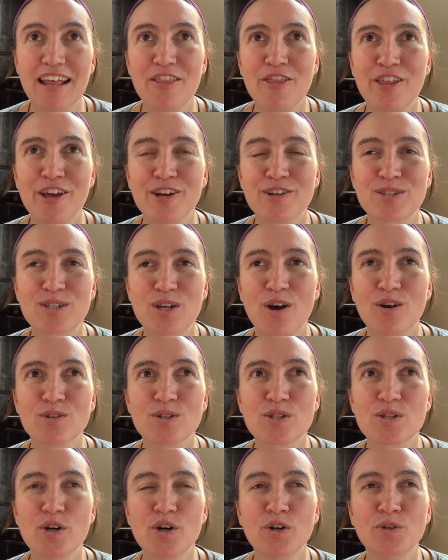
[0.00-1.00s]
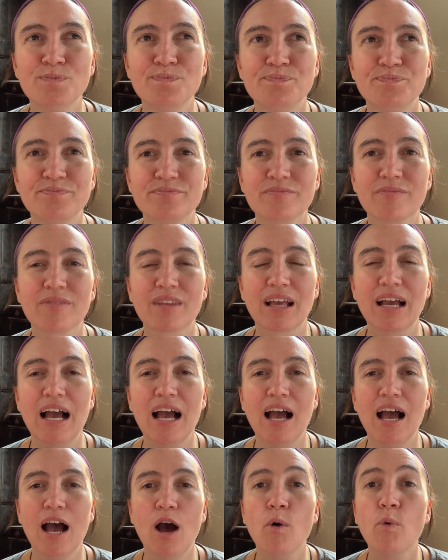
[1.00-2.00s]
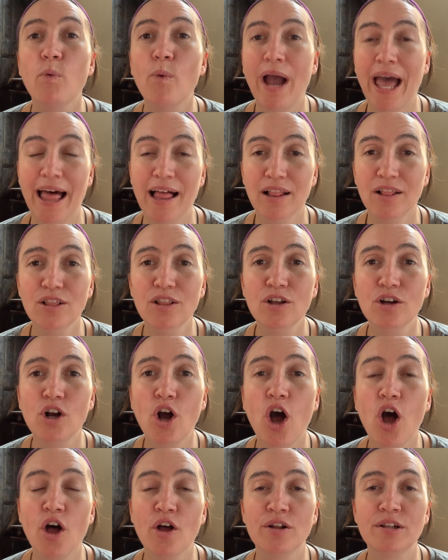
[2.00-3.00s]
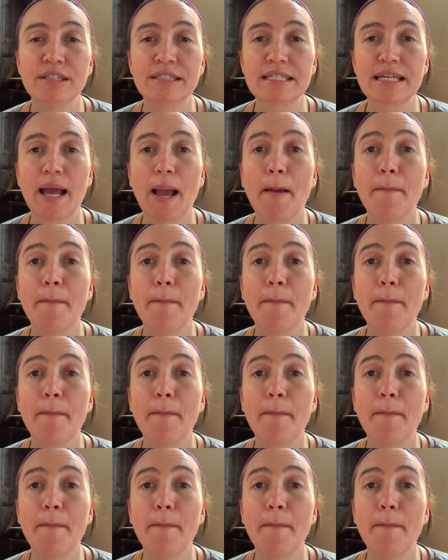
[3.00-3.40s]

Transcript: There's also a well called